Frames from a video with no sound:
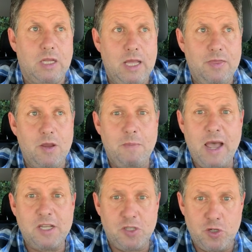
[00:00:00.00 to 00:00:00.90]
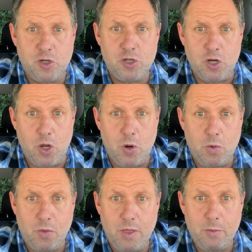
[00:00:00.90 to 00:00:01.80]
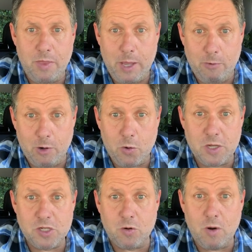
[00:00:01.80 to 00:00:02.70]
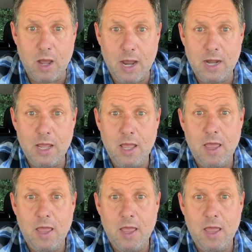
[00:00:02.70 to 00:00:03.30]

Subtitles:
let their passengers know that when they request a ride,